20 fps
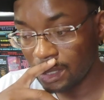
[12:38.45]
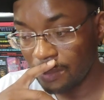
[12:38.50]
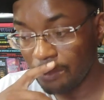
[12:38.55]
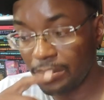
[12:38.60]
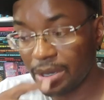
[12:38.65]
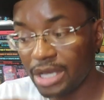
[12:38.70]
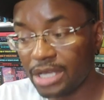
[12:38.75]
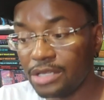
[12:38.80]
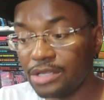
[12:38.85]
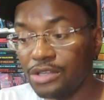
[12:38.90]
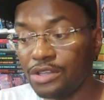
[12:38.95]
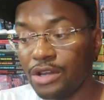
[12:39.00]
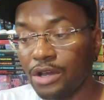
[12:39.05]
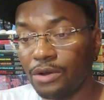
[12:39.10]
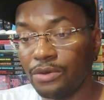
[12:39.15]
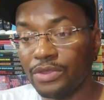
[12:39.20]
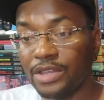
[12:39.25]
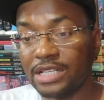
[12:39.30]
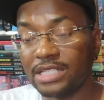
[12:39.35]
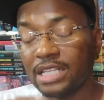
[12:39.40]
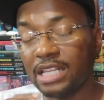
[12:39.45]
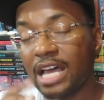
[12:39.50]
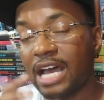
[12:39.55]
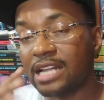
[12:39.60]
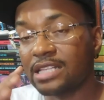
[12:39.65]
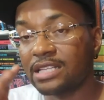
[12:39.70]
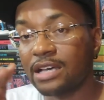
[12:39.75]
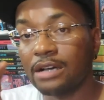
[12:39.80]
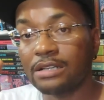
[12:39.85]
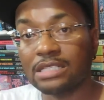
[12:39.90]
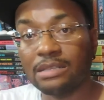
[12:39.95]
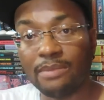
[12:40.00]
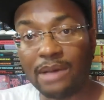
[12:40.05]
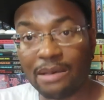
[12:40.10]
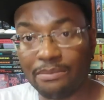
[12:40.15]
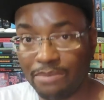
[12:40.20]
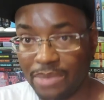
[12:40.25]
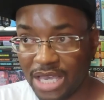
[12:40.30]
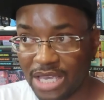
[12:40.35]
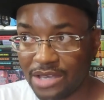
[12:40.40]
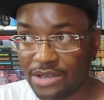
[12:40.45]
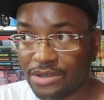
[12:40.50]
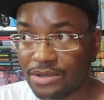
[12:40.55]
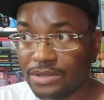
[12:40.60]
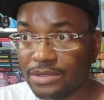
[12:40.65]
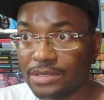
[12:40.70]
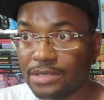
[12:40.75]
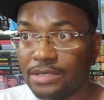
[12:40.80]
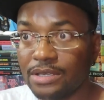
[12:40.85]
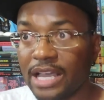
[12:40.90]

But you know, there's a lot of talks about bales.